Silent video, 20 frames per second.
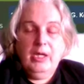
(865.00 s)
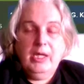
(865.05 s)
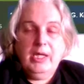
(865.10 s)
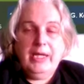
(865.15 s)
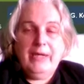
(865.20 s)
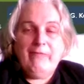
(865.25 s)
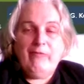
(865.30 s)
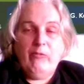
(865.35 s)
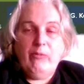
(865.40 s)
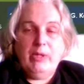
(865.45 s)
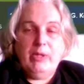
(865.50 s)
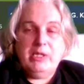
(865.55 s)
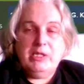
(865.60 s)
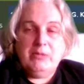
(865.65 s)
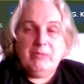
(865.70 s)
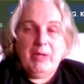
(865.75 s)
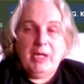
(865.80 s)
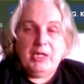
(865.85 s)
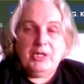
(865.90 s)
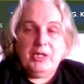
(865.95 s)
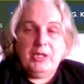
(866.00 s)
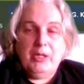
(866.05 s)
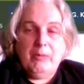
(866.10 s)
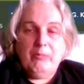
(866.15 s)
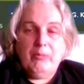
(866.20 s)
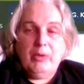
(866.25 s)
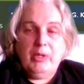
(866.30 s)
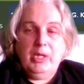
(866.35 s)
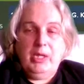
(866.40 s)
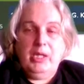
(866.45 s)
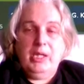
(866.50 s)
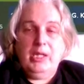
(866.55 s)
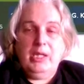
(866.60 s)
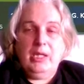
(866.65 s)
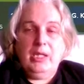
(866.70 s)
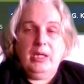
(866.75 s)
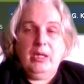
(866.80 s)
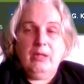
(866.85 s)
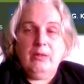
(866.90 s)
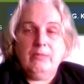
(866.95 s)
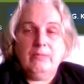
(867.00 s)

everybody's matched up pretty neatly.